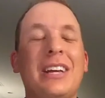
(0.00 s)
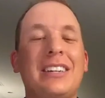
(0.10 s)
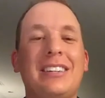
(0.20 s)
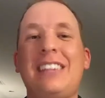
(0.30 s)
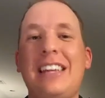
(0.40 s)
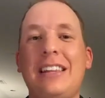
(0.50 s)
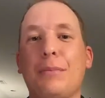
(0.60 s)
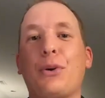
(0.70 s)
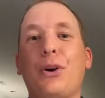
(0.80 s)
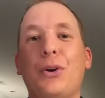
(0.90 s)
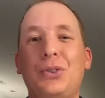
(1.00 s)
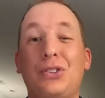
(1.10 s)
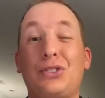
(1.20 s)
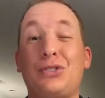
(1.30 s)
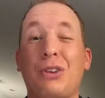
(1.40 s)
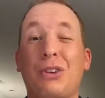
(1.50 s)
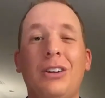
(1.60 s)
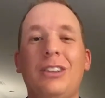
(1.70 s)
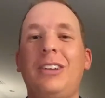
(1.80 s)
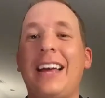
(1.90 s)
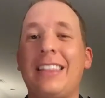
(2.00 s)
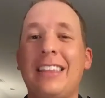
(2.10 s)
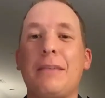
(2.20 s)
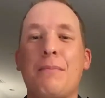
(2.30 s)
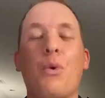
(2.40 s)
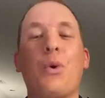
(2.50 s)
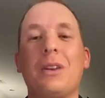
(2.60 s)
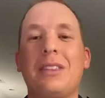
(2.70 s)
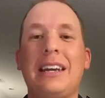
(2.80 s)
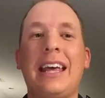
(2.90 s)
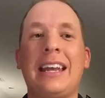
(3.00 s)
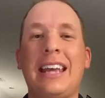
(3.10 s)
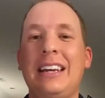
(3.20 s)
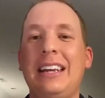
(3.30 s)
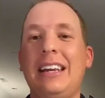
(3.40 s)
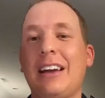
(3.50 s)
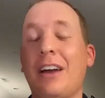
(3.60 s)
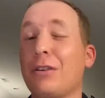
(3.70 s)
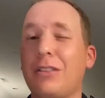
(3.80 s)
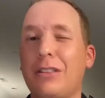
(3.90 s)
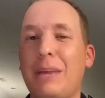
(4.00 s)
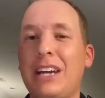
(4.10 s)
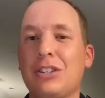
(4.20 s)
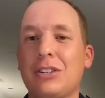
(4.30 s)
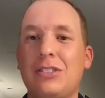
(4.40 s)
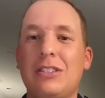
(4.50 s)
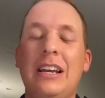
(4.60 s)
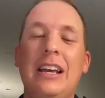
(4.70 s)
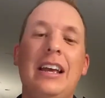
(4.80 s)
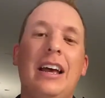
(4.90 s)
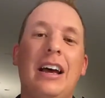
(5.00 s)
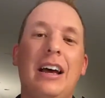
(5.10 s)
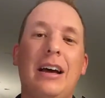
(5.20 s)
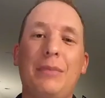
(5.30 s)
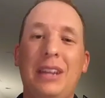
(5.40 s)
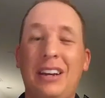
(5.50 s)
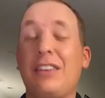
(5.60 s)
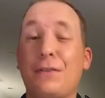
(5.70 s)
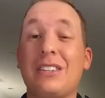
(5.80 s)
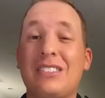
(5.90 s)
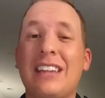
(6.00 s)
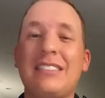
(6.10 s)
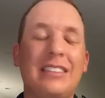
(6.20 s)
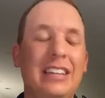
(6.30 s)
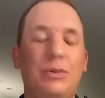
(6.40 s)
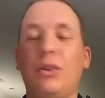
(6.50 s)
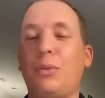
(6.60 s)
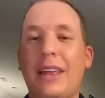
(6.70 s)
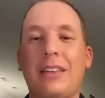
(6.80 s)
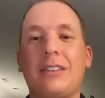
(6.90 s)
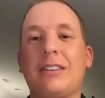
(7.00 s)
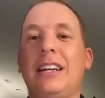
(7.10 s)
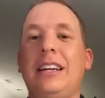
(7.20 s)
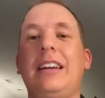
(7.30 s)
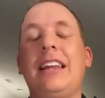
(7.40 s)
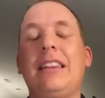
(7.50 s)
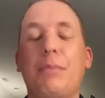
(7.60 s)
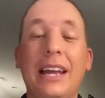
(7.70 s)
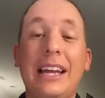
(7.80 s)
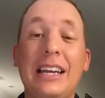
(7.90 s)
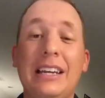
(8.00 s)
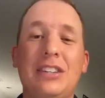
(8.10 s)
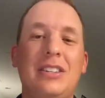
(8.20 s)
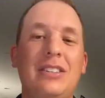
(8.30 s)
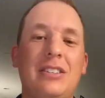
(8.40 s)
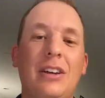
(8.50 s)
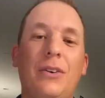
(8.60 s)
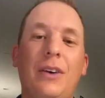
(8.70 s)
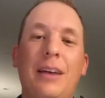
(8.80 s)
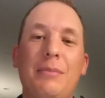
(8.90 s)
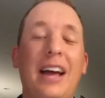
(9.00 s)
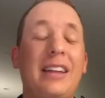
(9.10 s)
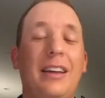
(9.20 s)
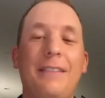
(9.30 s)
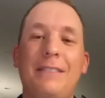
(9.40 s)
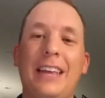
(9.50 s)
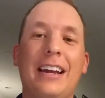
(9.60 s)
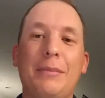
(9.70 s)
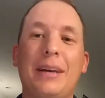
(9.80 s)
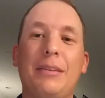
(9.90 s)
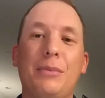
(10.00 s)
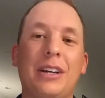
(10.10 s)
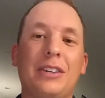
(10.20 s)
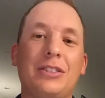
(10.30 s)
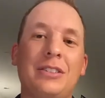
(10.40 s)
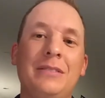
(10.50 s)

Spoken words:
get to see the pros struggle, I think, more than at any other of the majors. In a different sense, at least with the weather and the playing conditions. So I love that about the British.